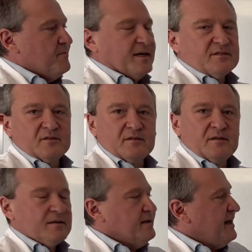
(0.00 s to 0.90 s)
muscle
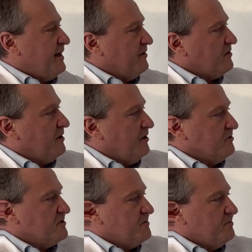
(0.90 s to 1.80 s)
cannot
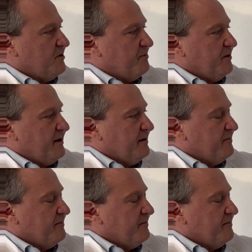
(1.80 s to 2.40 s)
close properly.